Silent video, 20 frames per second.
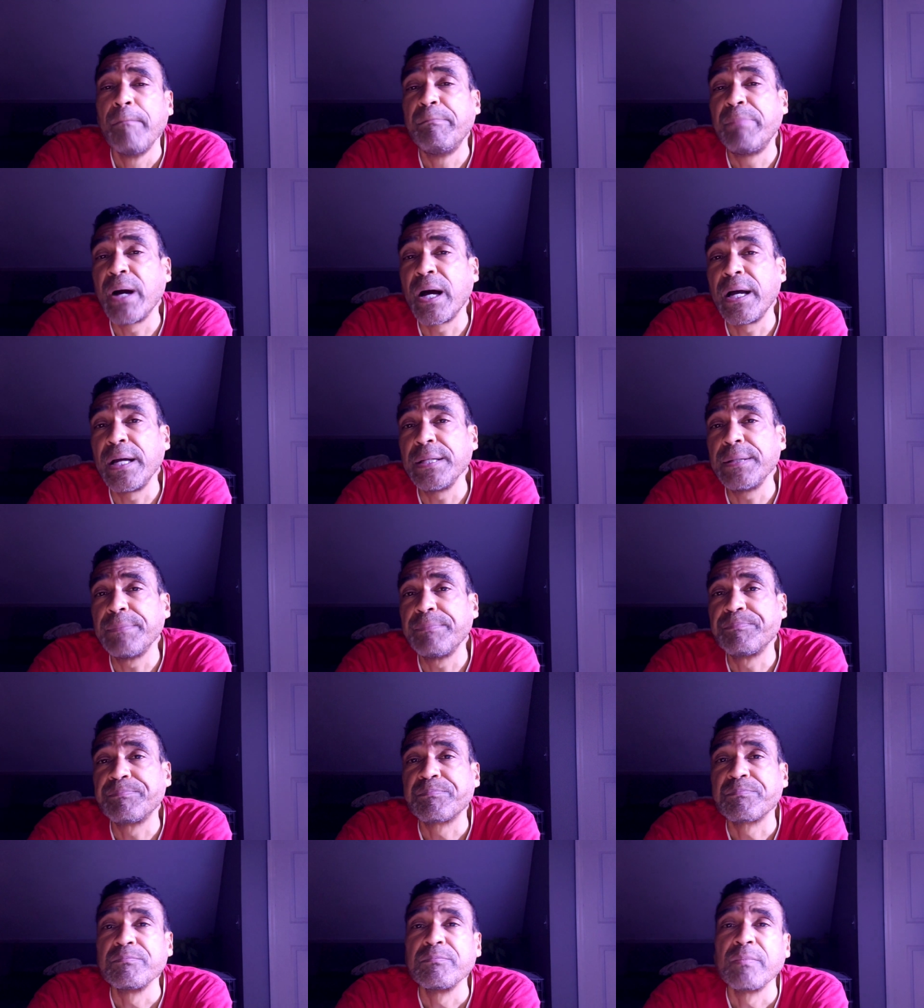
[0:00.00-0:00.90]
But
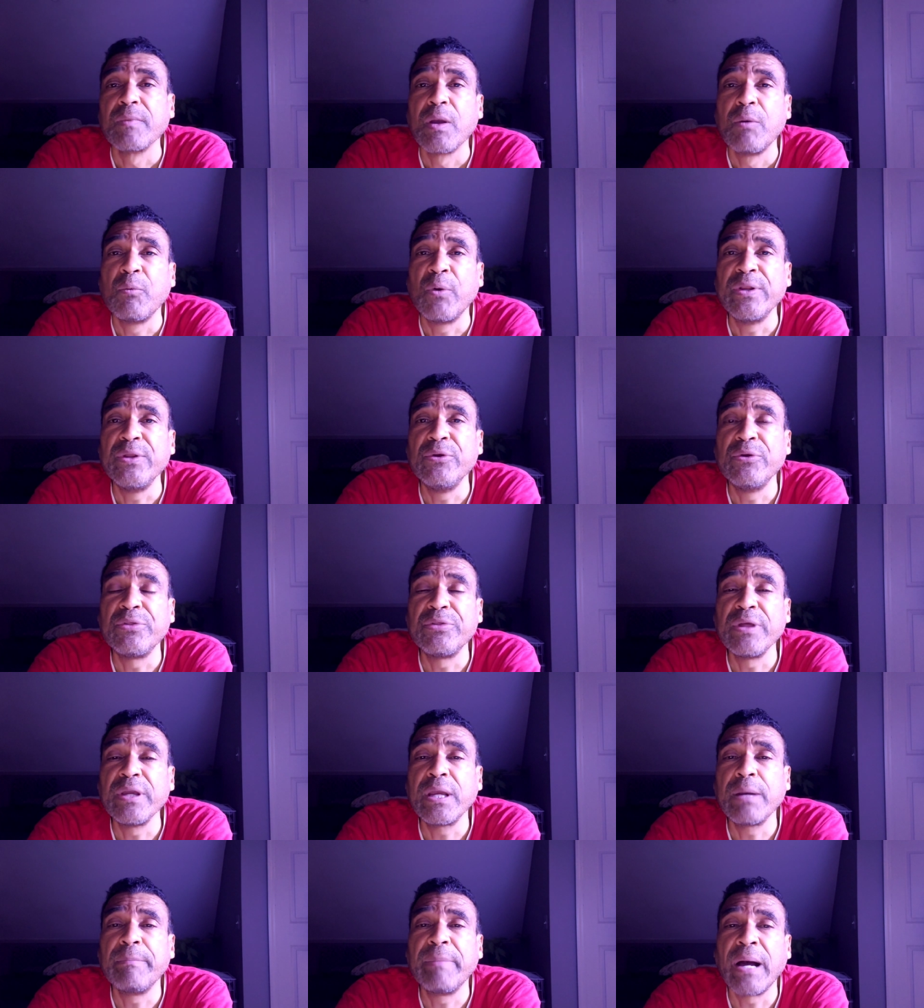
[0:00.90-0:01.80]
when you
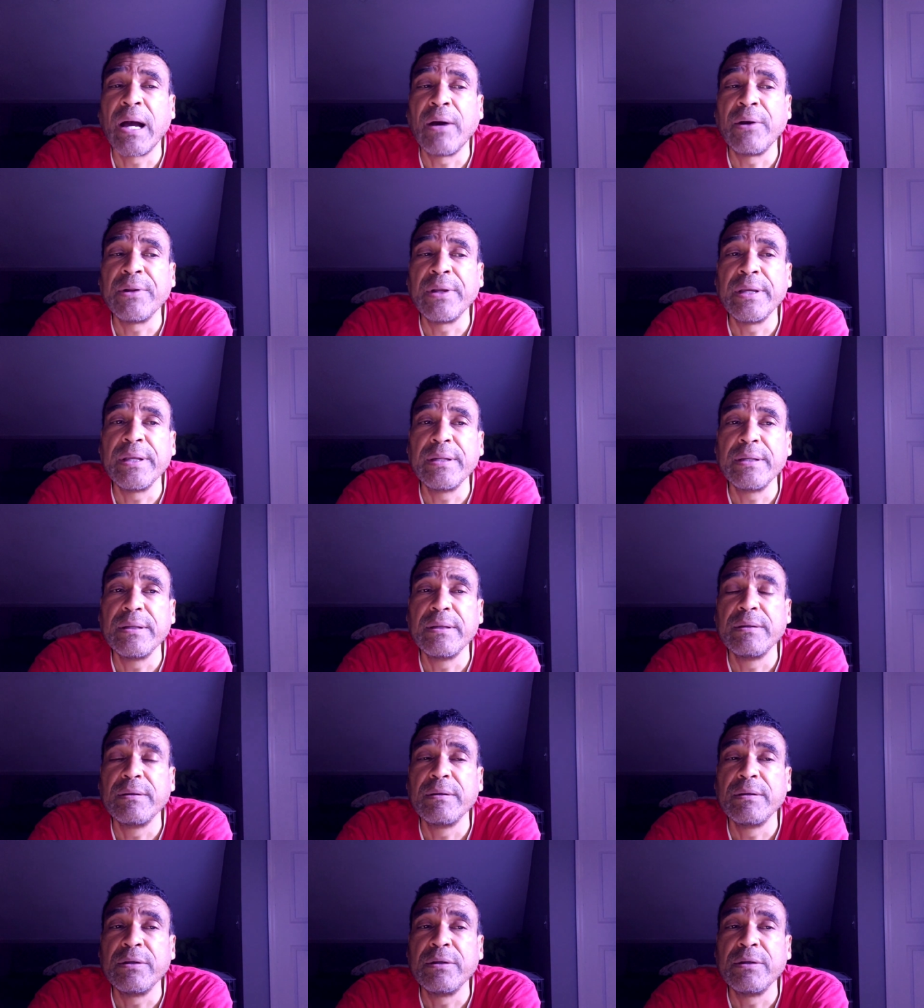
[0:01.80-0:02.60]
think about it,